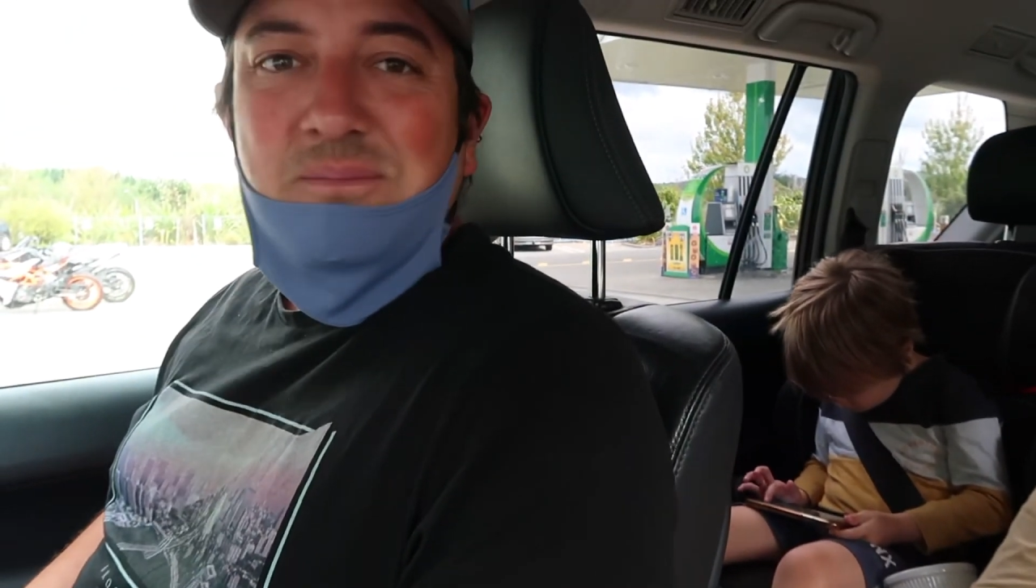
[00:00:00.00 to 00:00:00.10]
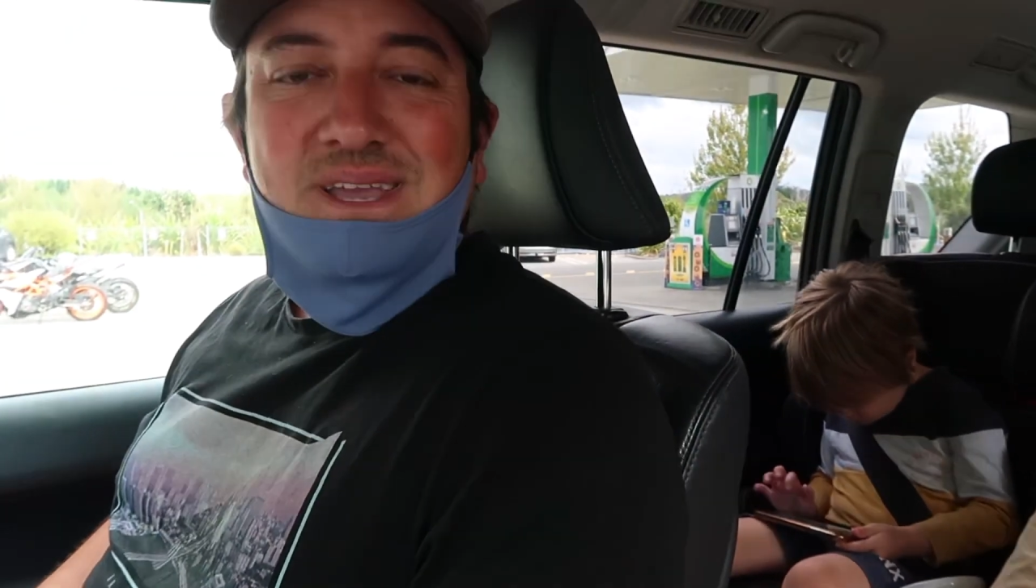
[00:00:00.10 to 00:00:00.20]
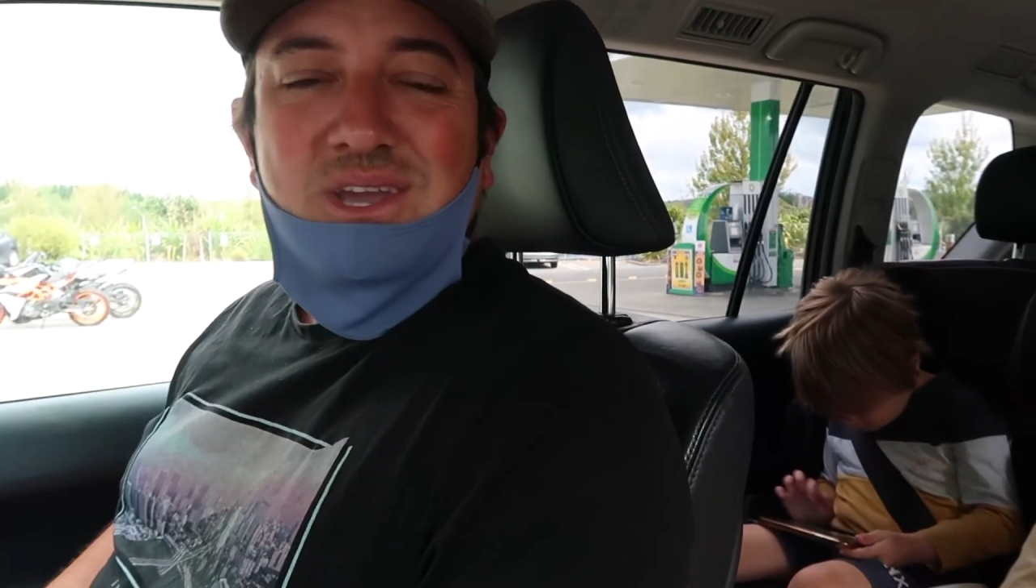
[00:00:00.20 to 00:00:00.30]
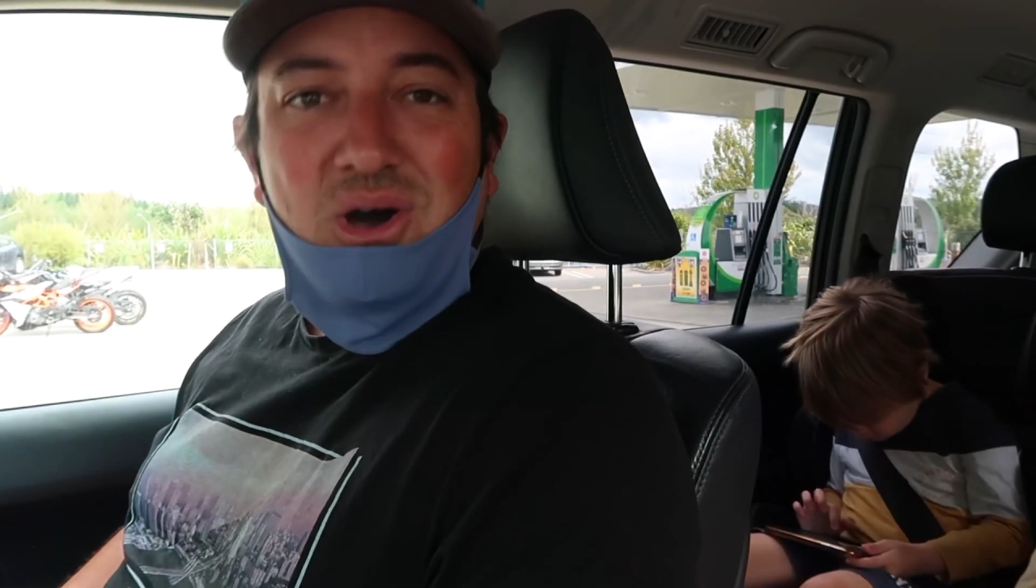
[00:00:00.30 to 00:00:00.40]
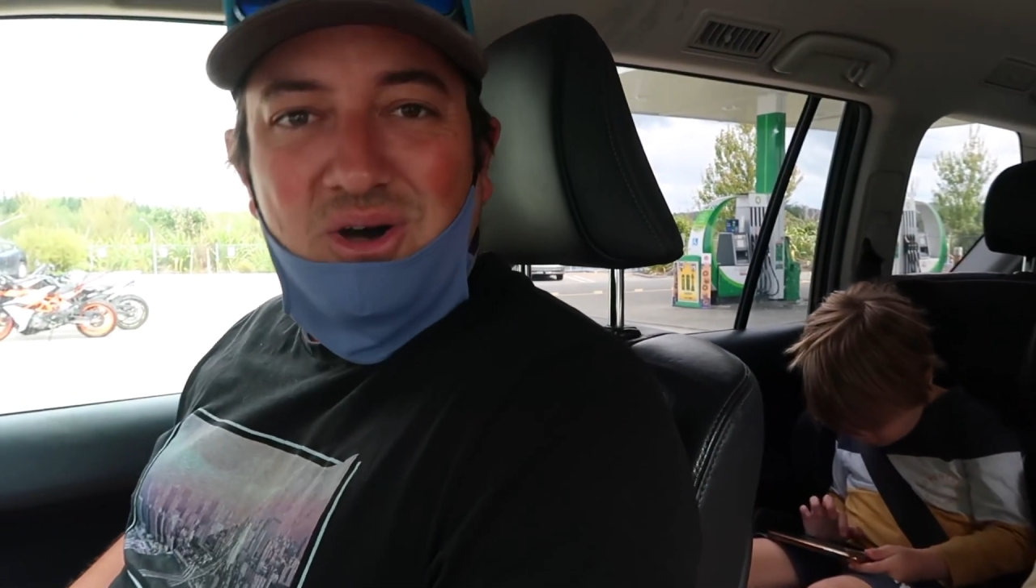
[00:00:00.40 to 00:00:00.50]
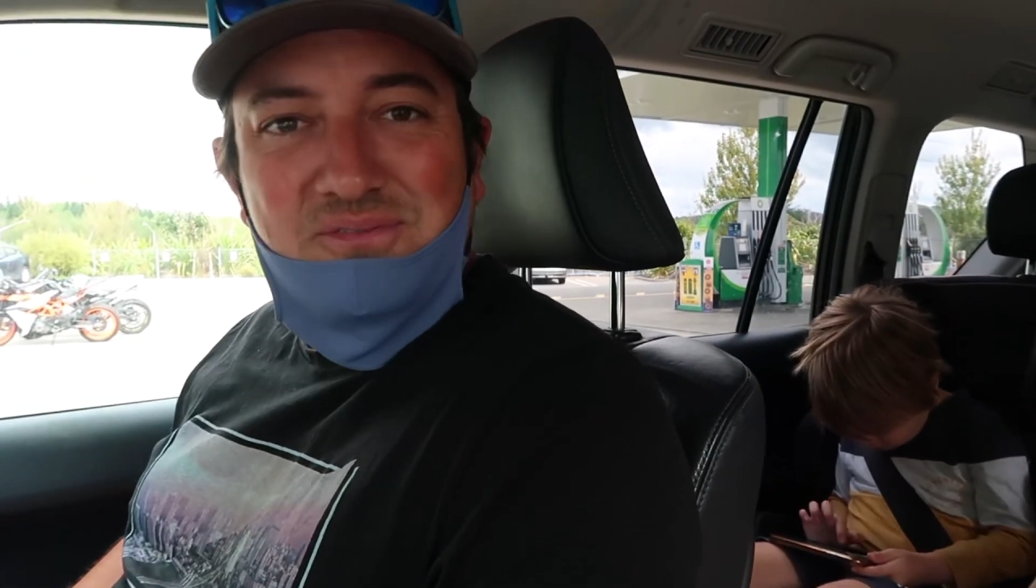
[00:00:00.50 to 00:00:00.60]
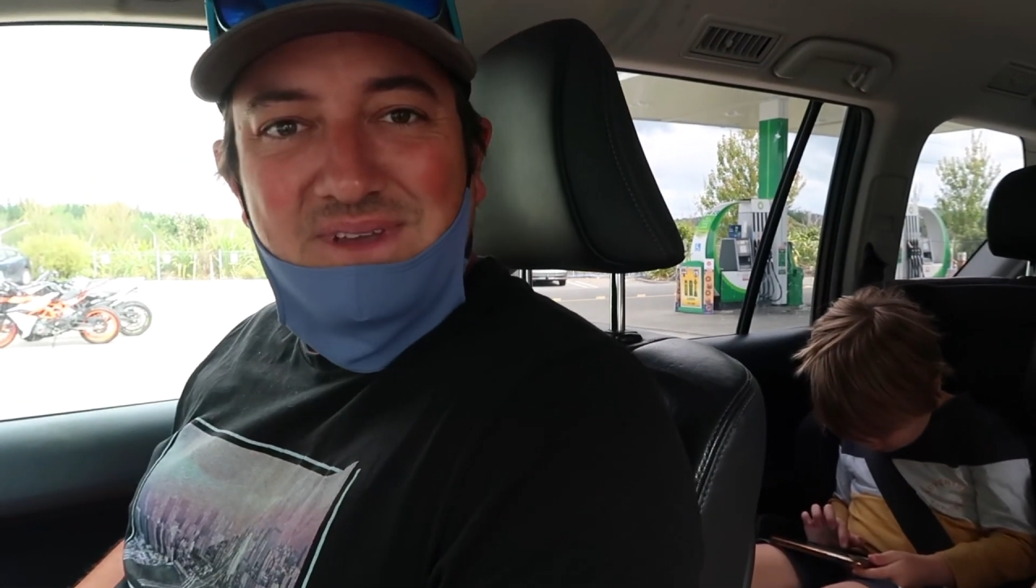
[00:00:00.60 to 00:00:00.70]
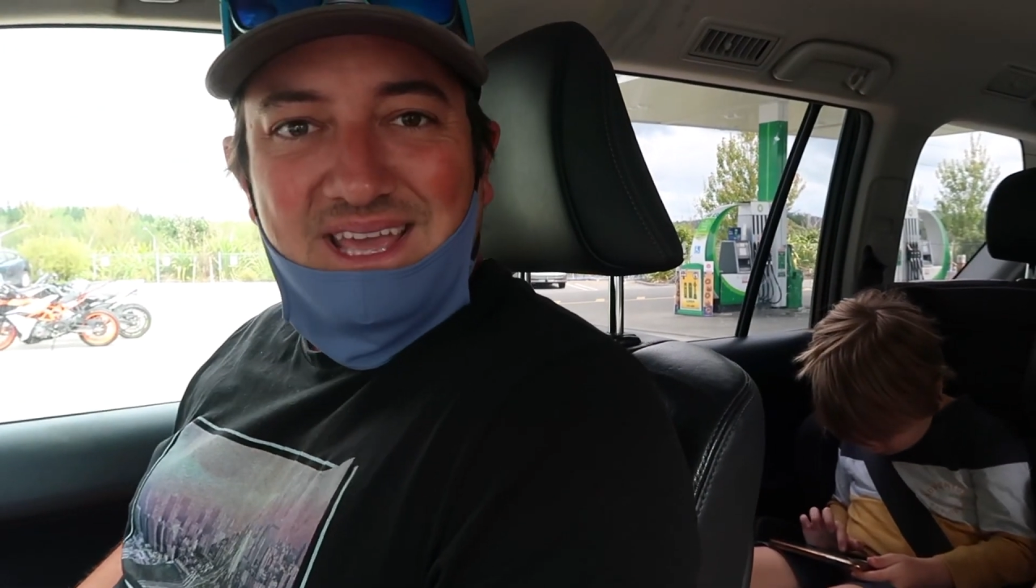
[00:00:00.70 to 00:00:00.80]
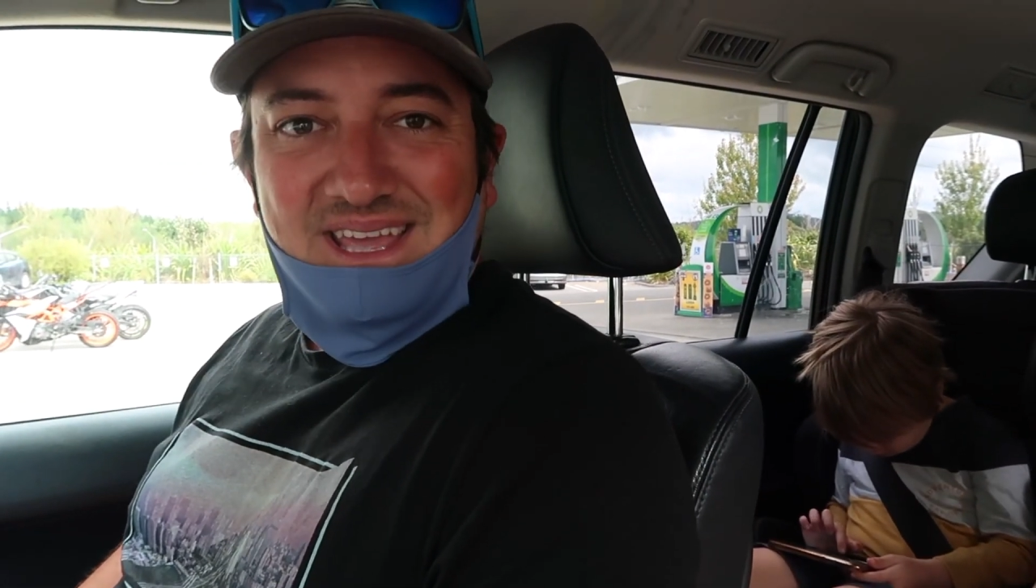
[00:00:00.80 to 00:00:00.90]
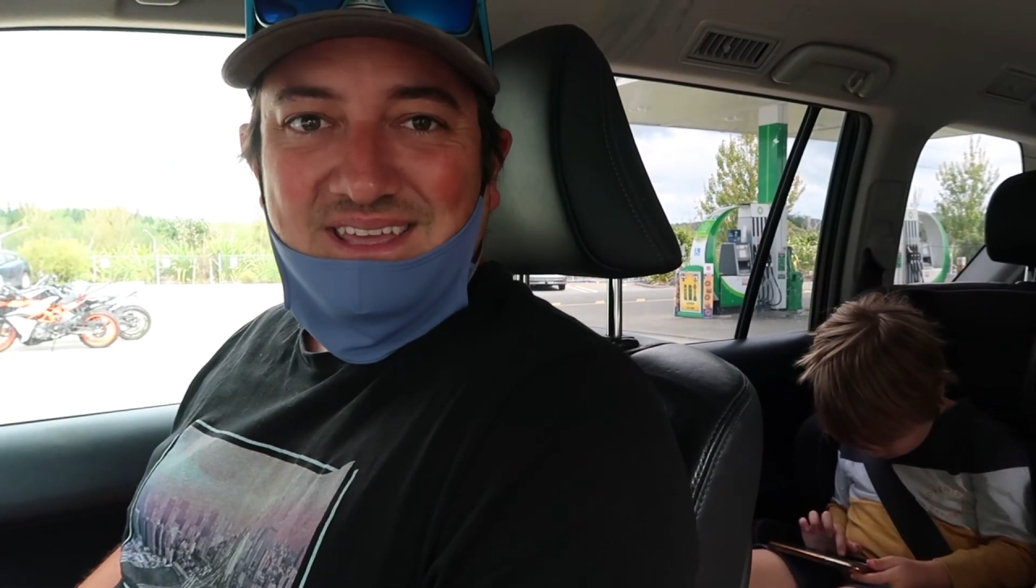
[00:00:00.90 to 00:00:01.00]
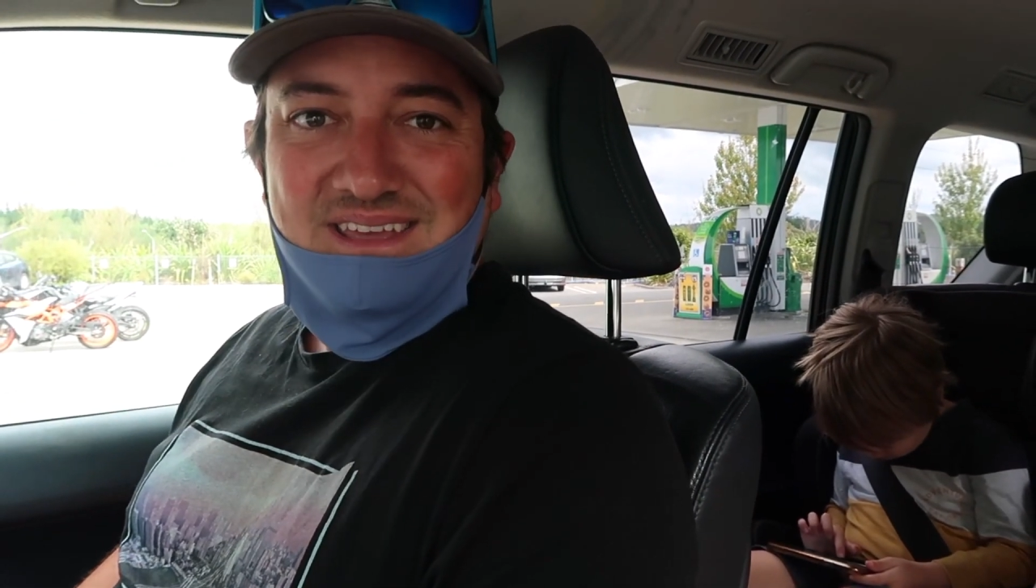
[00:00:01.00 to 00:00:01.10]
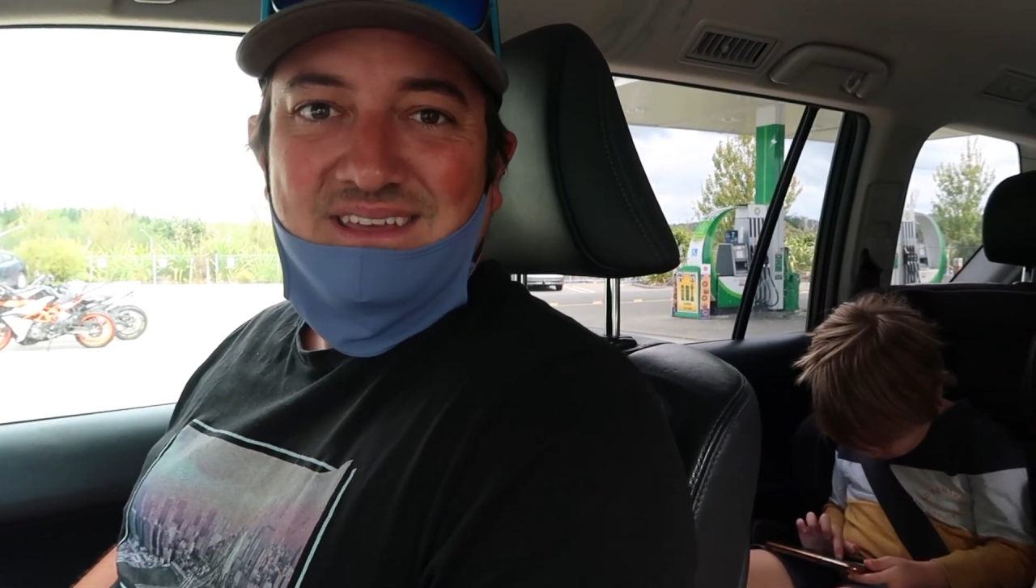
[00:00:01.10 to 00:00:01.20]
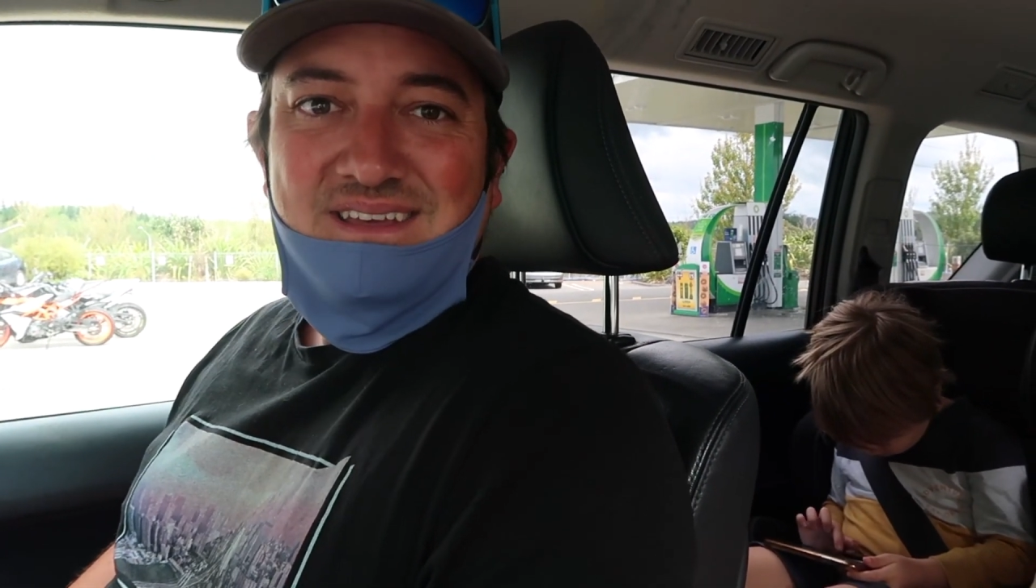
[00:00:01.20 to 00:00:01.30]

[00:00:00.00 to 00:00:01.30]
my coffee.